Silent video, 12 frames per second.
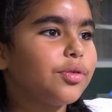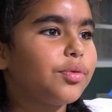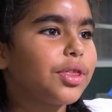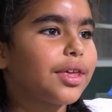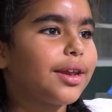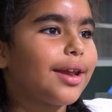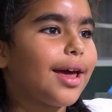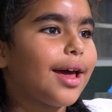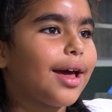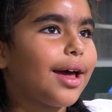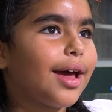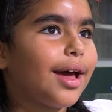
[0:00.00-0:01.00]
We can
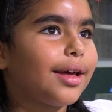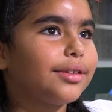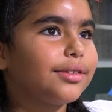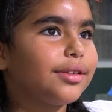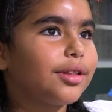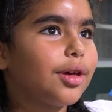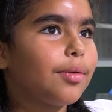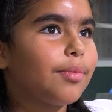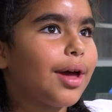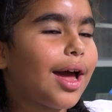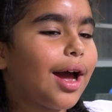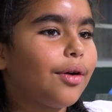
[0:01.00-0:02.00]
ask
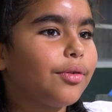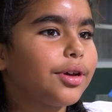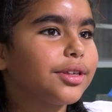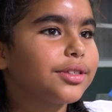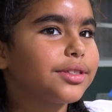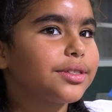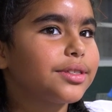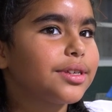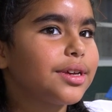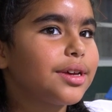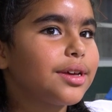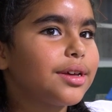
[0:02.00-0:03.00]
them how is
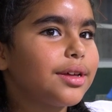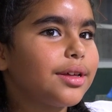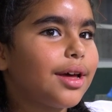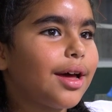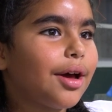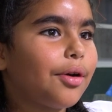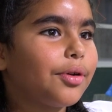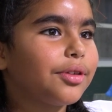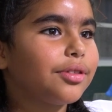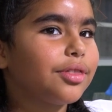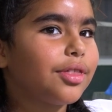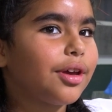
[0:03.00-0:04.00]

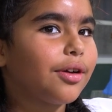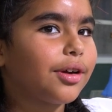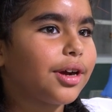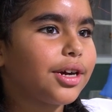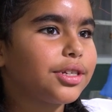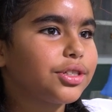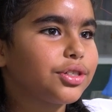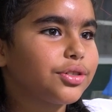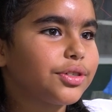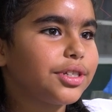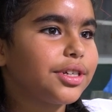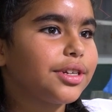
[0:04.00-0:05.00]
their
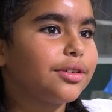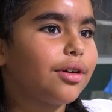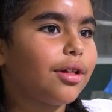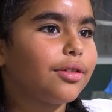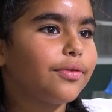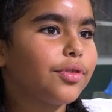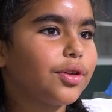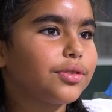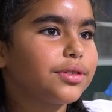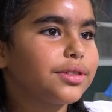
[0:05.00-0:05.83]
country and all of those